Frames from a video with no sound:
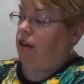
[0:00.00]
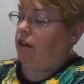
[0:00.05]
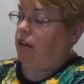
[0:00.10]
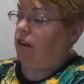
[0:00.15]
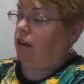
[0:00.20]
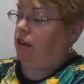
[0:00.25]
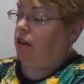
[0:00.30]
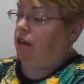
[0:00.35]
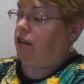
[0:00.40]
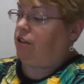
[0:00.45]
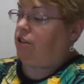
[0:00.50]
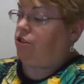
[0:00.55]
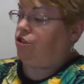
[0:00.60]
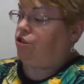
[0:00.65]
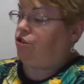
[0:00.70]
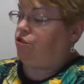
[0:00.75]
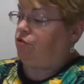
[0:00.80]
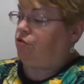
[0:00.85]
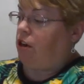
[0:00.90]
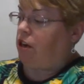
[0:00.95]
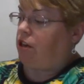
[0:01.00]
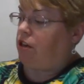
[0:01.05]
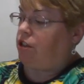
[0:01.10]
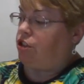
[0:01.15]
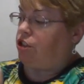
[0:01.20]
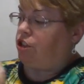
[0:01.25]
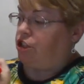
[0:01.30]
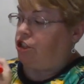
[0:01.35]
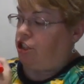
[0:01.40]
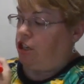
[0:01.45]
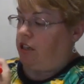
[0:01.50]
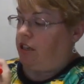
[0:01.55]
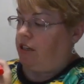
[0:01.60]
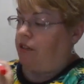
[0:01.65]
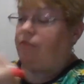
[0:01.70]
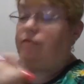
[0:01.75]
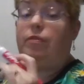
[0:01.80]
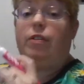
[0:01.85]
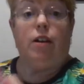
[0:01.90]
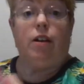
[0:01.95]

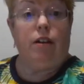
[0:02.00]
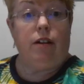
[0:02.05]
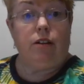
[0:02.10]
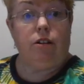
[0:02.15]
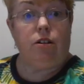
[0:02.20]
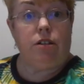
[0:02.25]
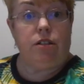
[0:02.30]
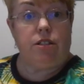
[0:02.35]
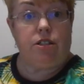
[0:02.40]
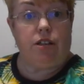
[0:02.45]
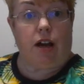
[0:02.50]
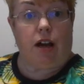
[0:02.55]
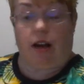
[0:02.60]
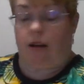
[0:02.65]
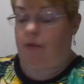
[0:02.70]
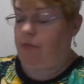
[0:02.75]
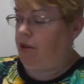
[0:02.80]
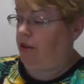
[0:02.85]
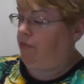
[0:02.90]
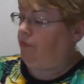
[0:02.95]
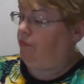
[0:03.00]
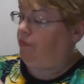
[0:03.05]
Construction. Good job.